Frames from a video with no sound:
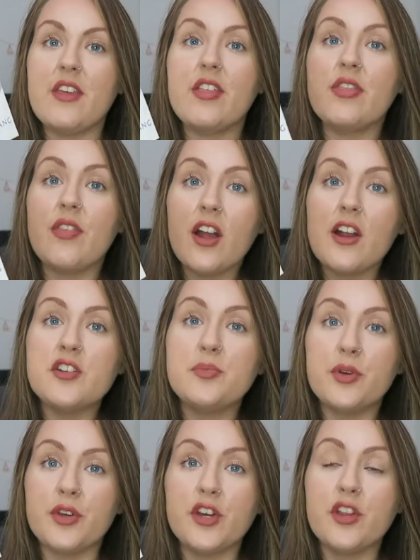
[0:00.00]
the third
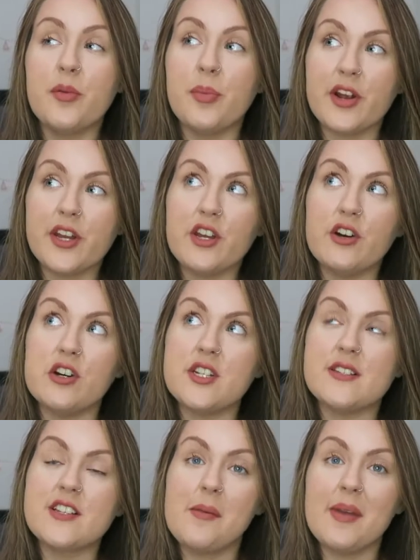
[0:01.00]
book, The Burning God,
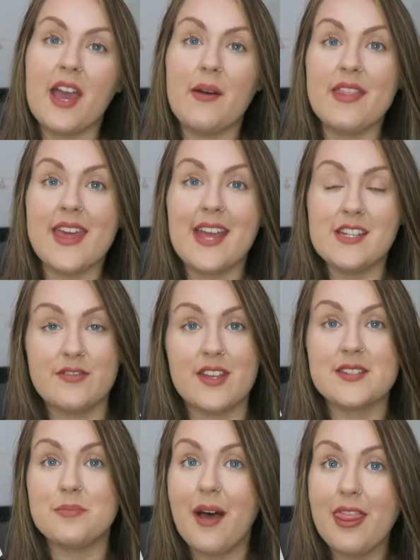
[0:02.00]
is coming out at the end of
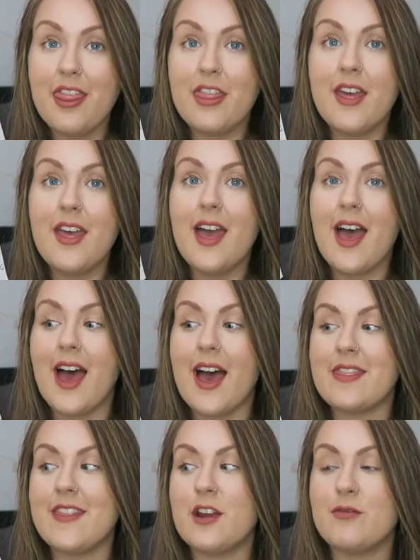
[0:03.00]
this month,
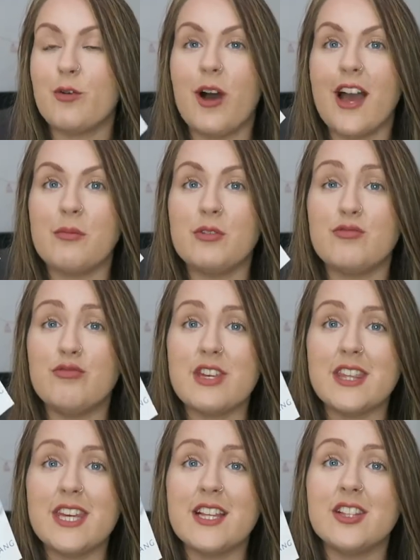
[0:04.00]
and therefore I would
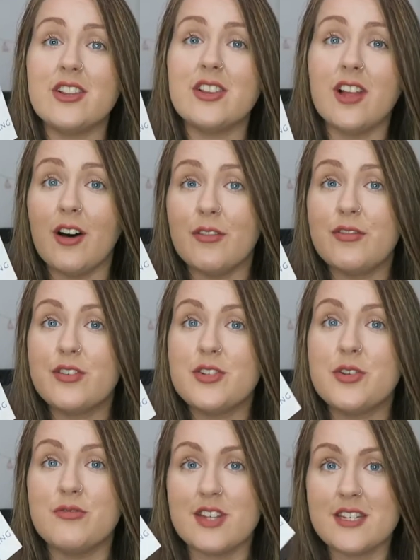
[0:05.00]
really love
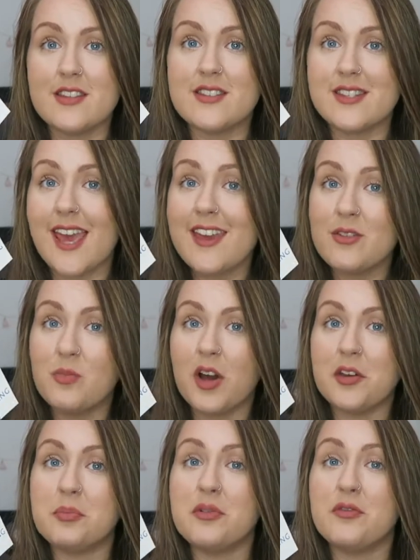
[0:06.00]
to read the second
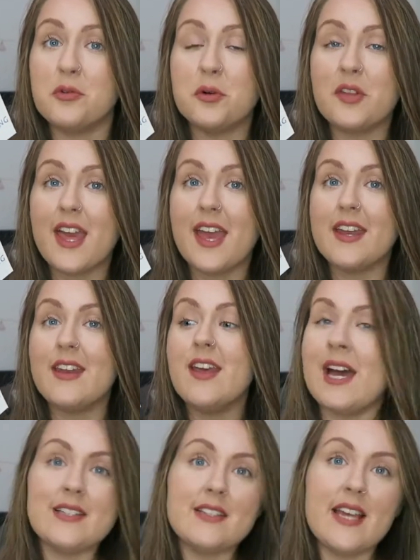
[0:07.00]
one before then.
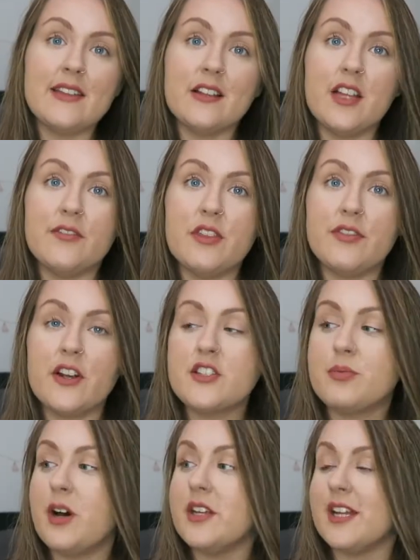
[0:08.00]
As I said, I loved the
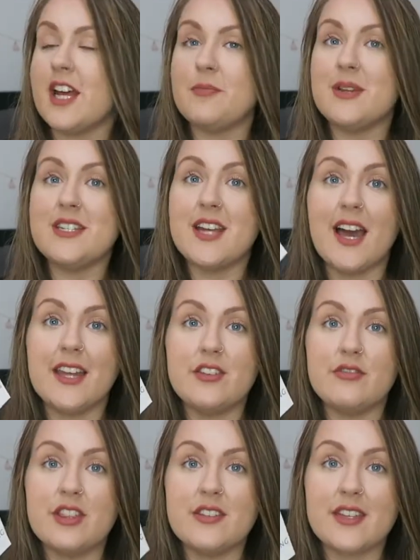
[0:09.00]
first one and I've been dying
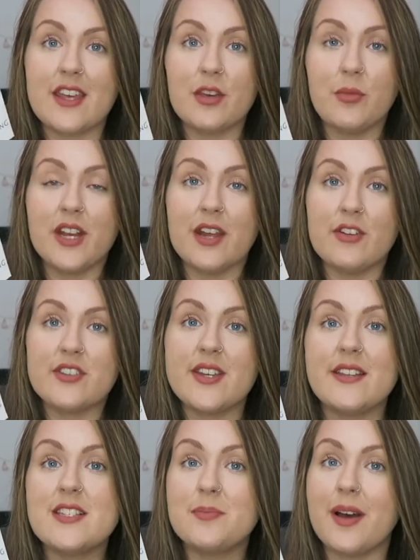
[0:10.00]
to read the second one ever
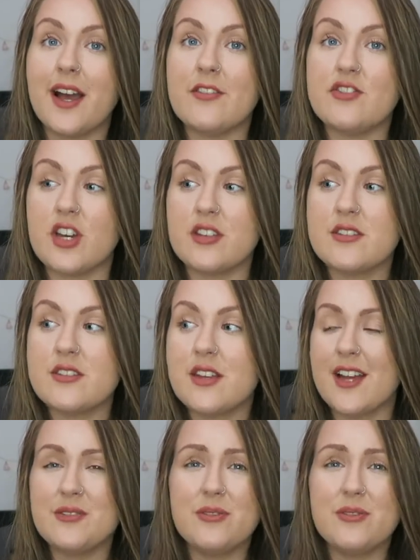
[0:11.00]
since, but I've just